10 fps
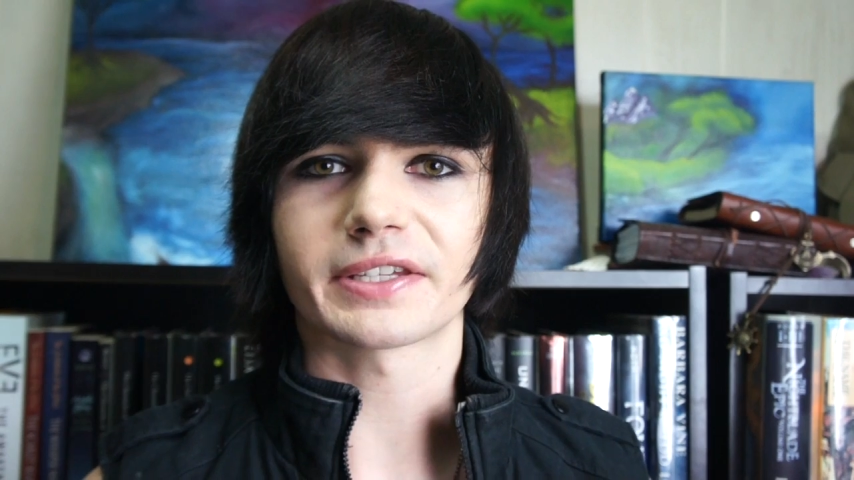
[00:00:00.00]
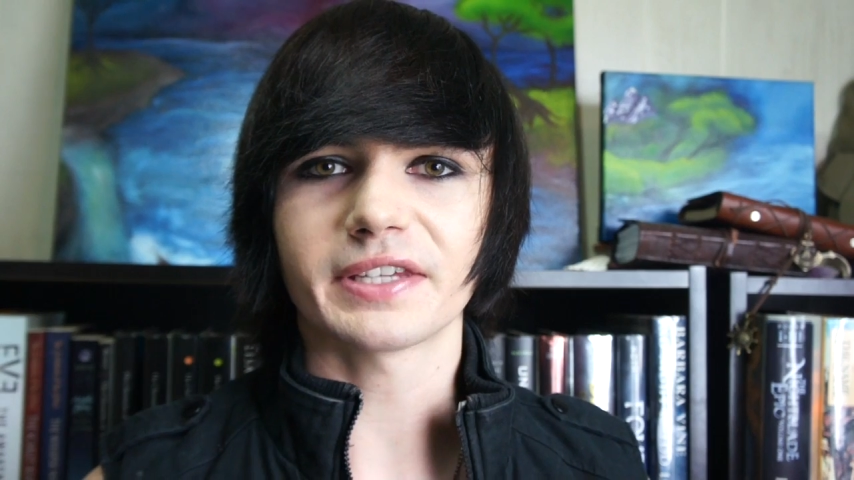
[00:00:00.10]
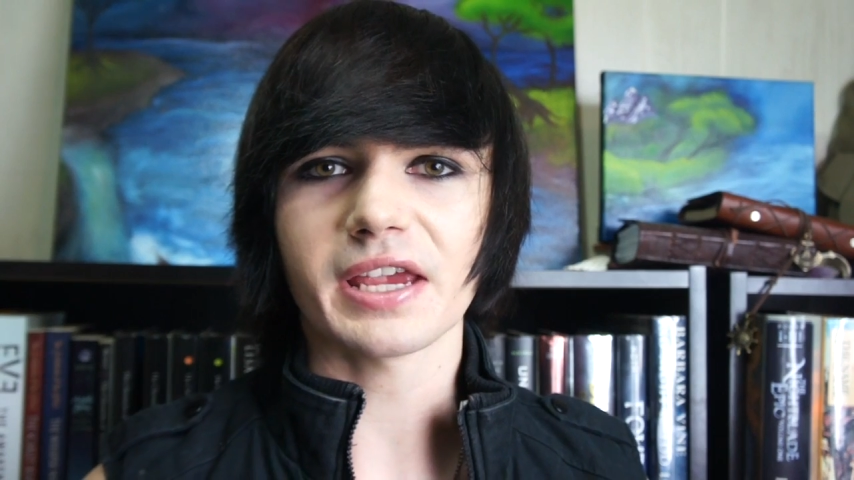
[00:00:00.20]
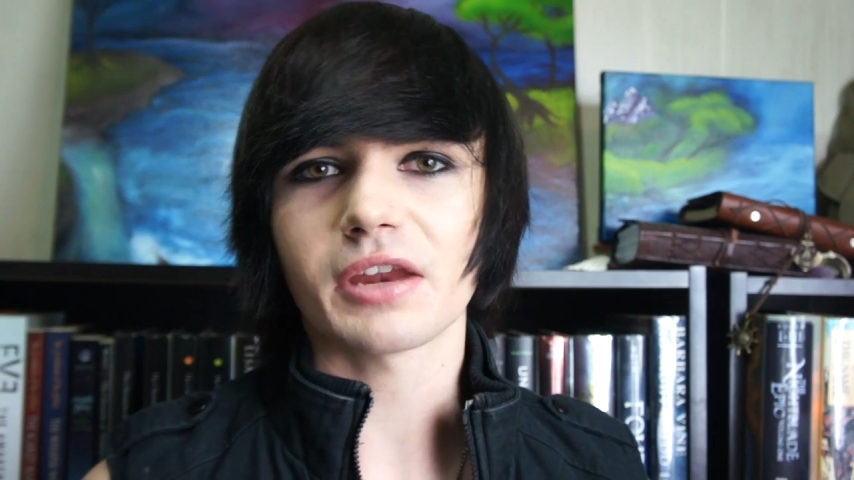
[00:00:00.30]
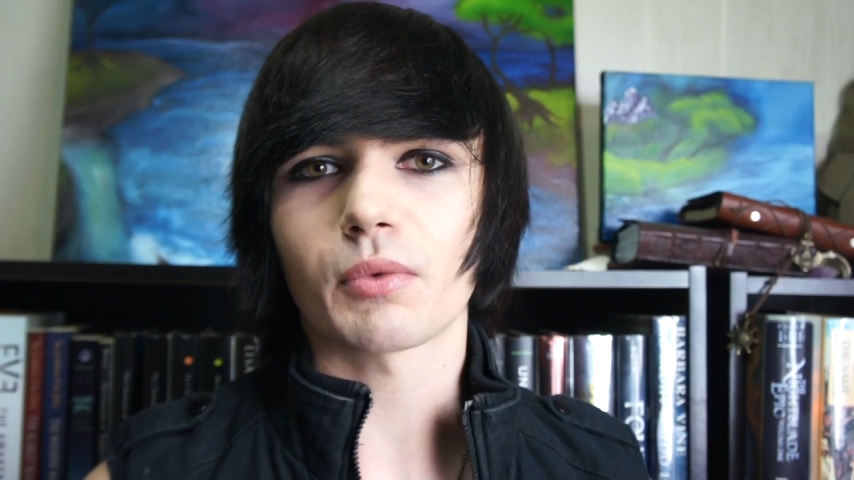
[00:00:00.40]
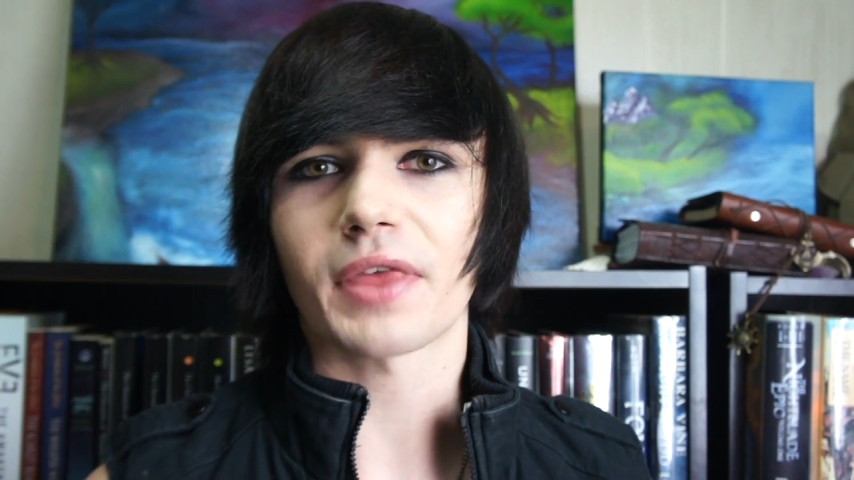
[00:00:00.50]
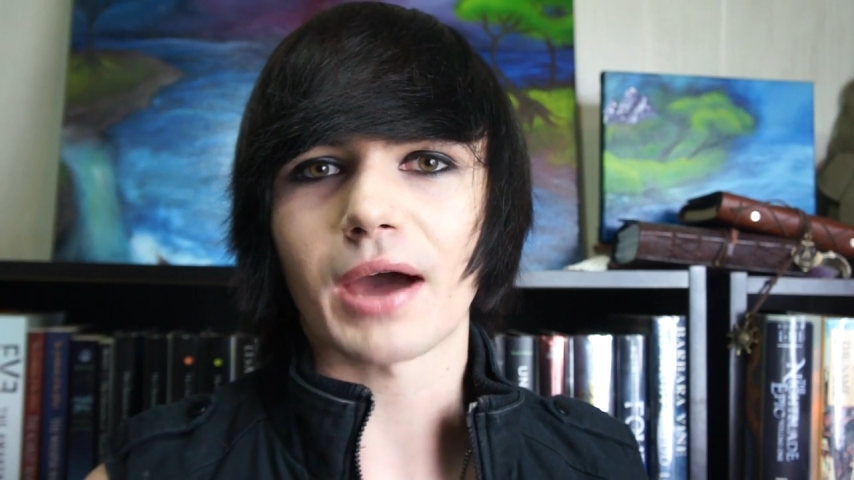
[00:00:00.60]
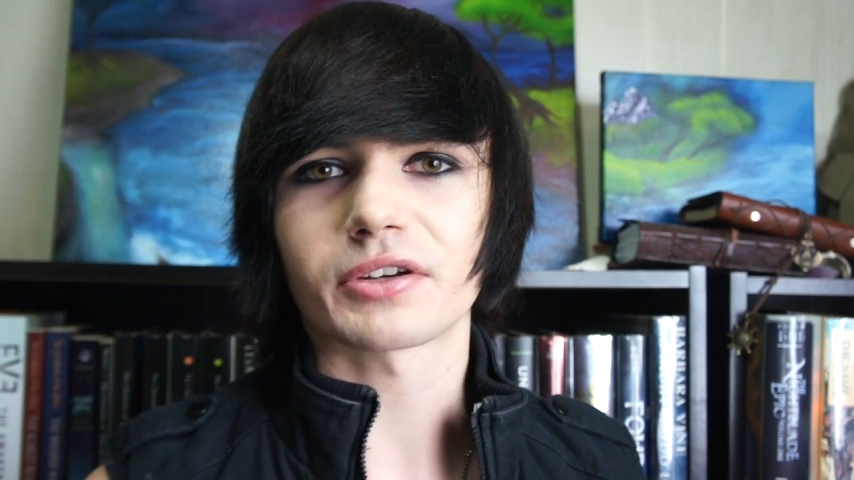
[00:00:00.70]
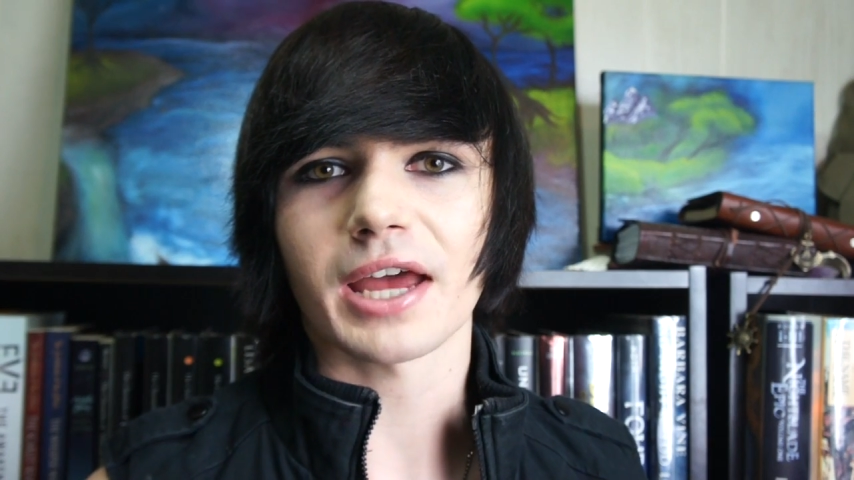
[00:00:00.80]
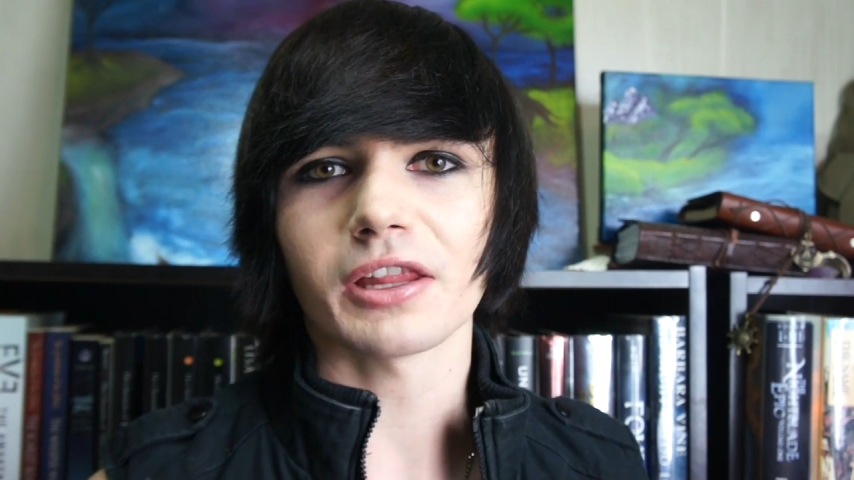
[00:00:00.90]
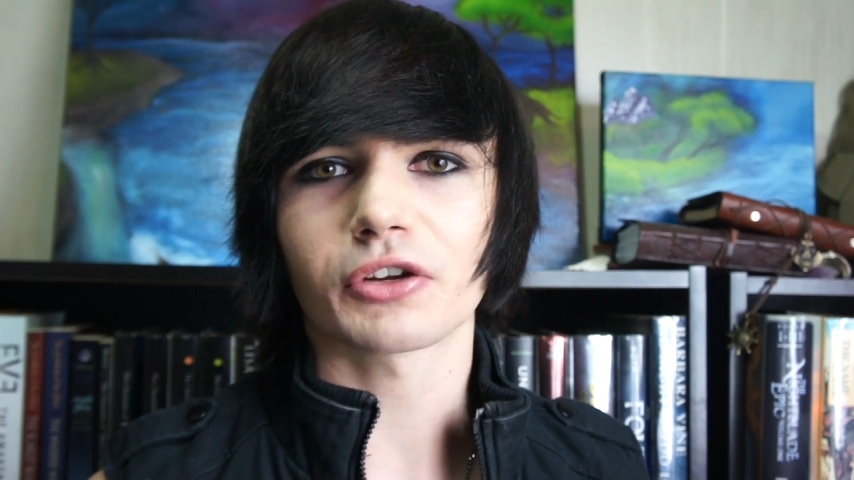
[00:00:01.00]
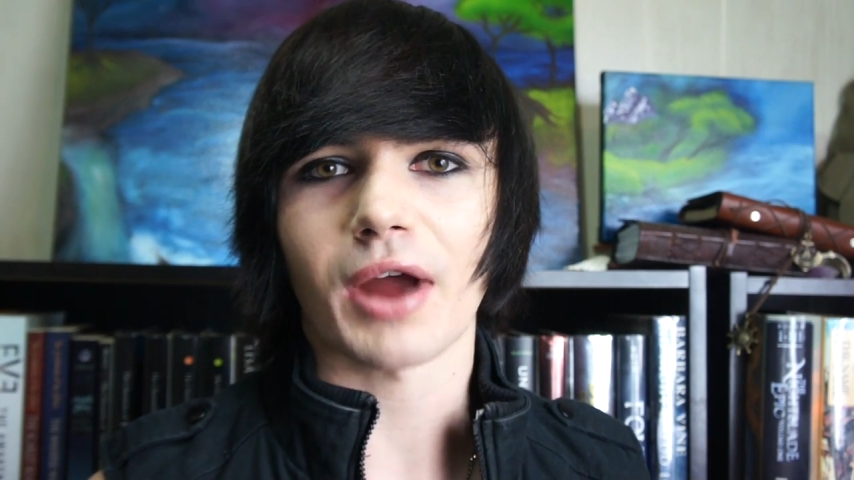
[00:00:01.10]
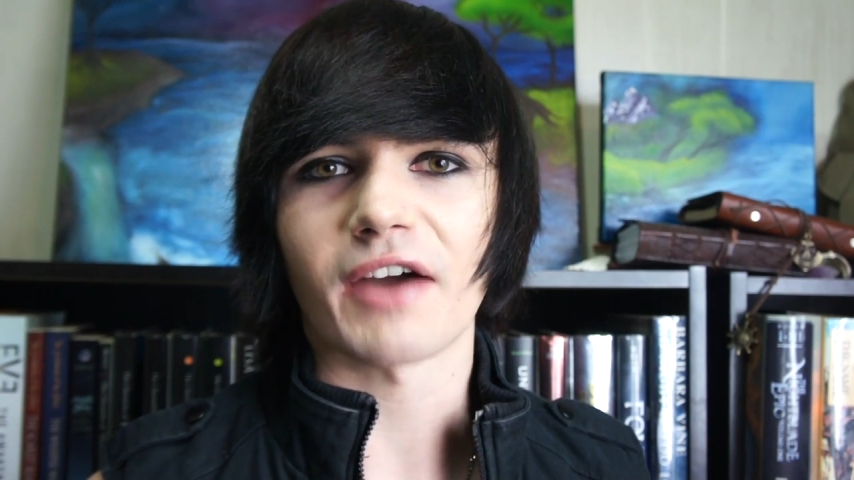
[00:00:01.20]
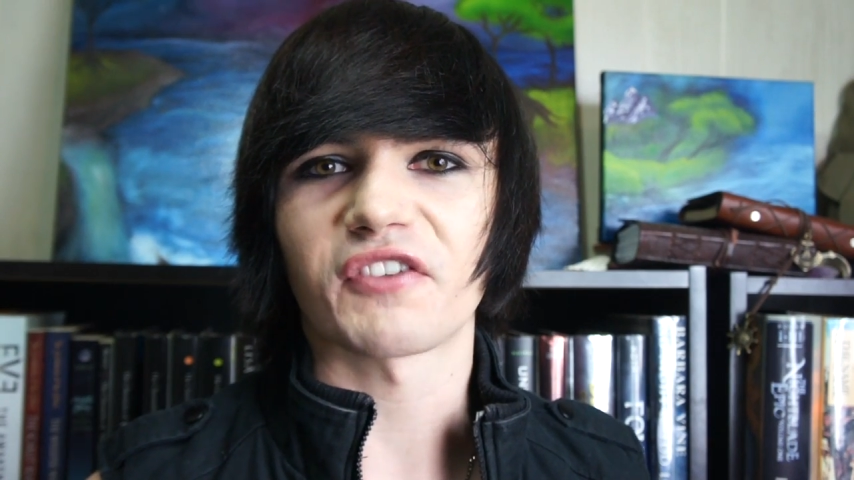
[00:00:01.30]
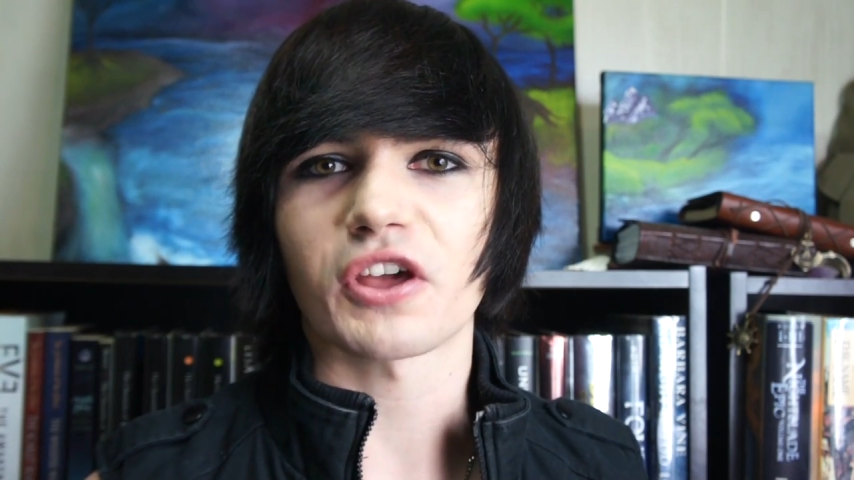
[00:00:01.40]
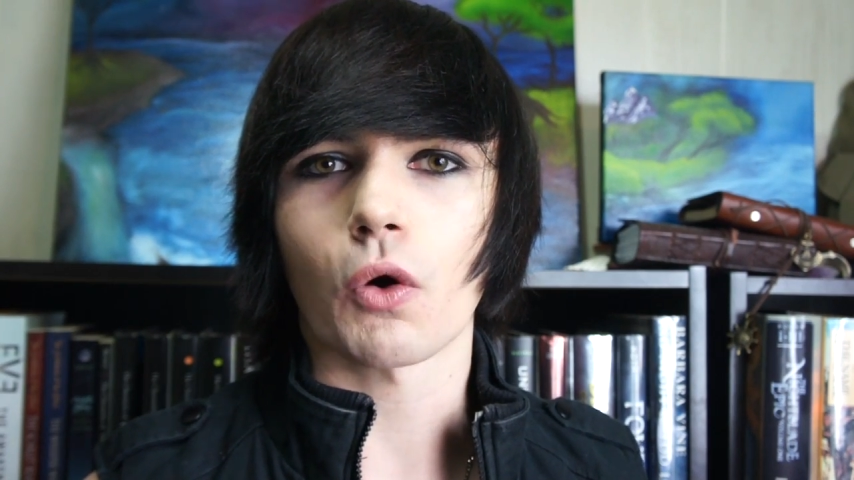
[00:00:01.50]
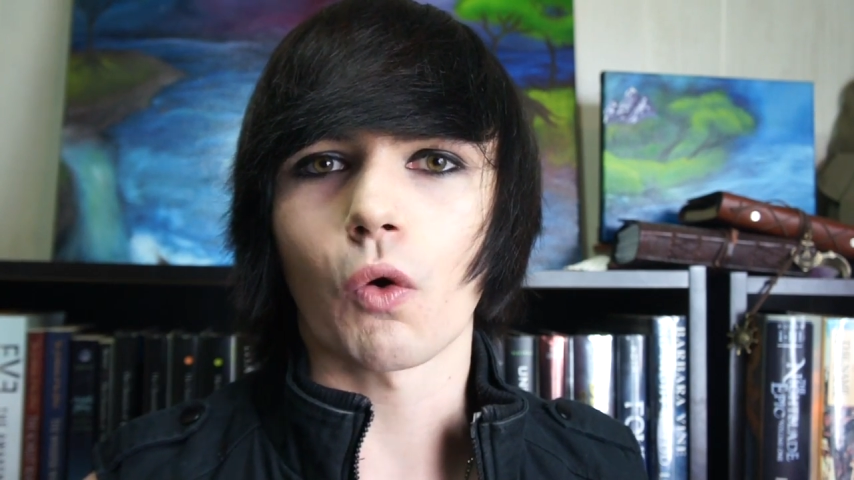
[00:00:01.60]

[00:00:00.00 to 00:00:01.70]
scene without telegraphing